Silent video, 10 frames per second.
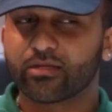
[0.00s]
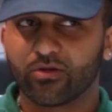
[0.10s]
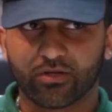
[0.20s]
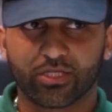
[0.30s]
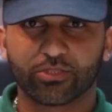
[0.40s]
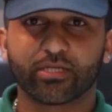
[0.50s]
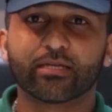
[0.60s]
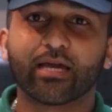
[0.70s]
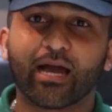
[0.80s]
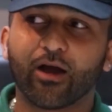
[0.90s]
down the whole country.
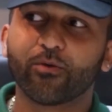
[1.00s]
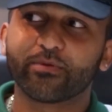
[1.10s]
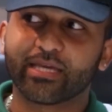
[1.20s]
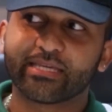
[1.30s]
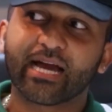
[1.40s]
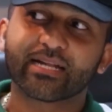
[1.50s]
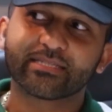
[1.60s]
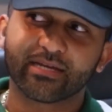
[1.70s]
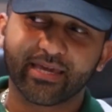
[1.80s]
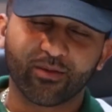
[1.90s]
I hope y'all get
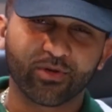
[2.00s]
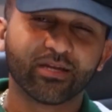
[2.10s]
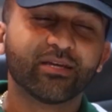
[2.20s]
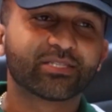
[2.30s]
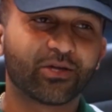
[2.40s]
this on camera.